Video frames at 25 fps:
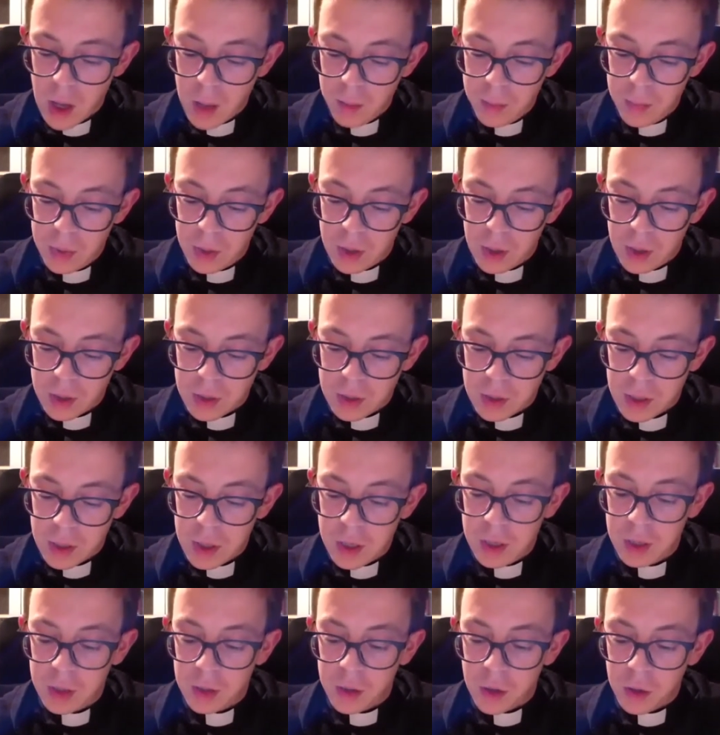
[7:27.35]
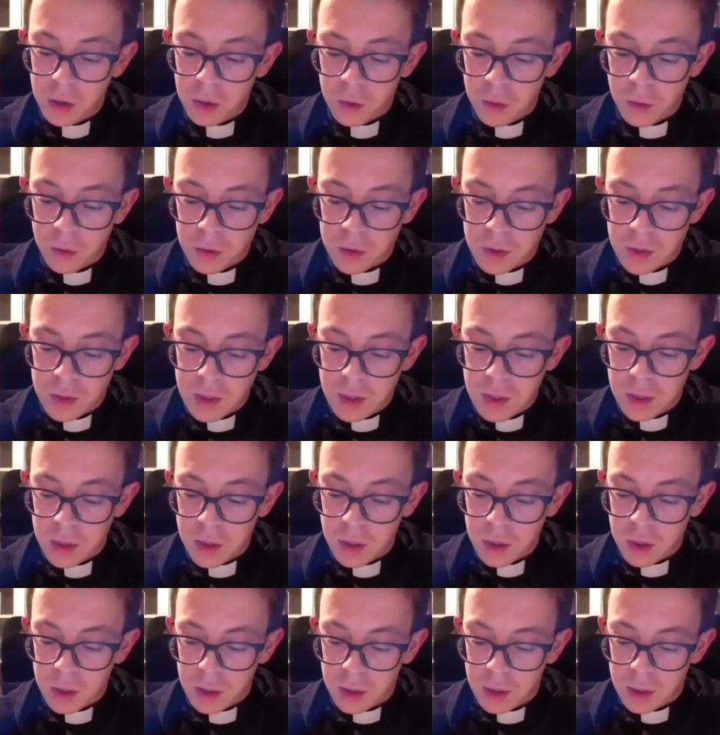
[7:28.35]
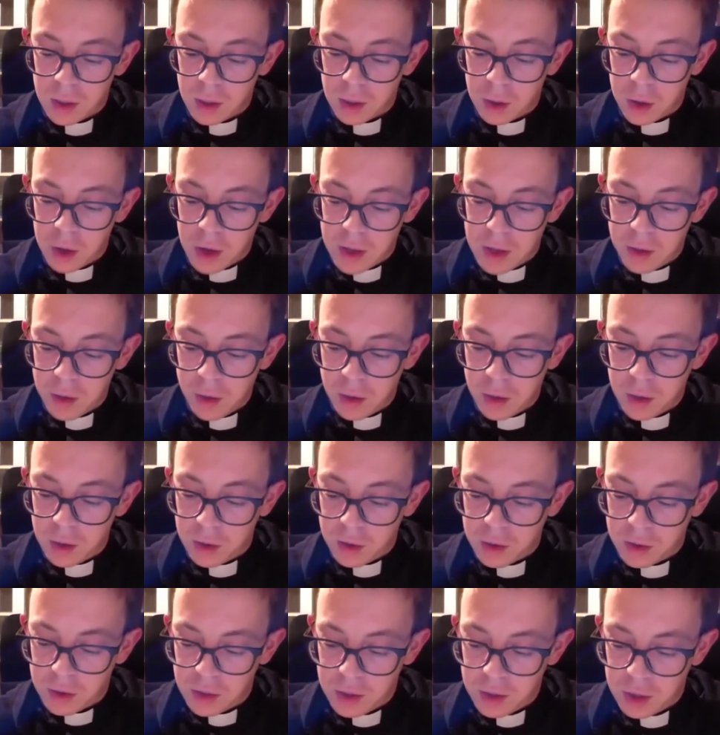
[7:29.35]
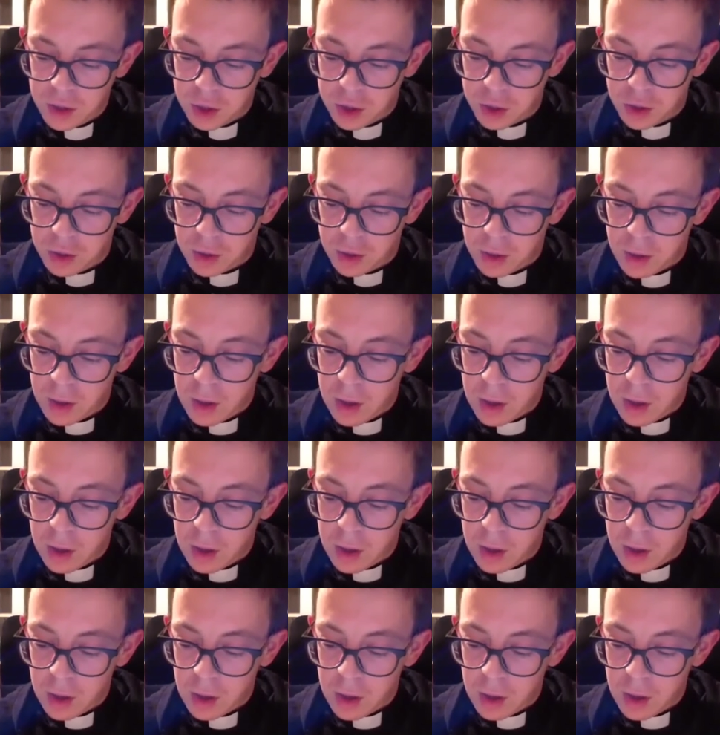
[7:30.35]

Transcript: because he did not consider the gradual transition